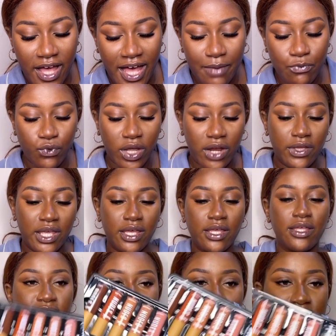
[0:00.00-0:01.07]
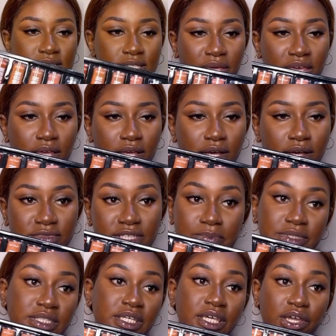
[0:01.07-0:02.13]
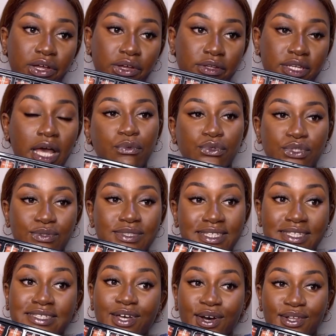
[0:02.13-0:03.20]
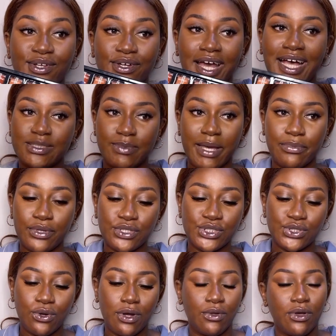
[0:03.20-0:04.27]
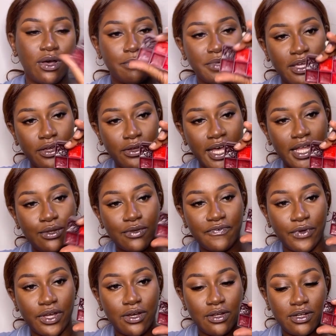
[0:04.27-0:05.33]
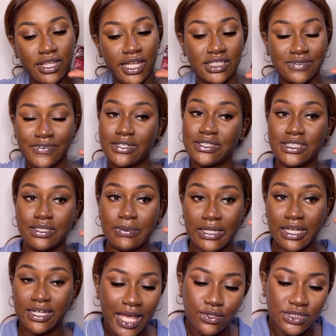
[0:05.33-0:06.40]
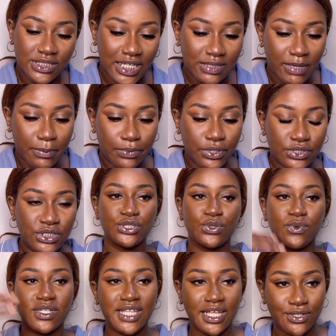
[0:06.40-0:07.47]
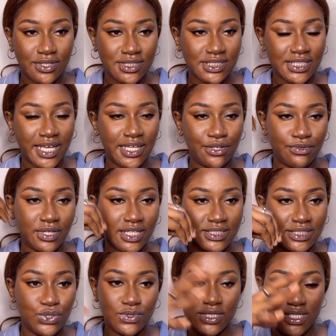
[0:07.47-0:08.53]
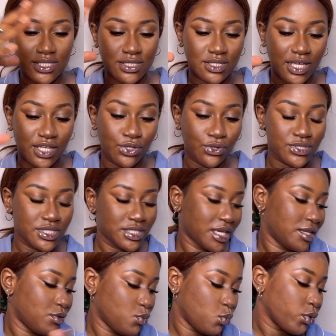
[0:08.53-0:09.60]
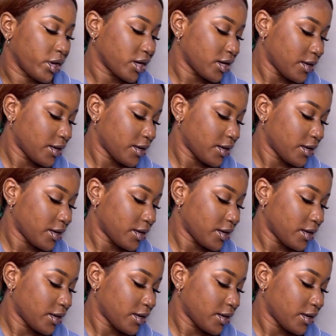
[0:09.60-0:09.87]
I'm wearing this pink lipstick here, now we'll use this color as my blush, or I'll come here and look for a color that is very similar and use it as my blush. So what that does is that it creates unison in your skin work.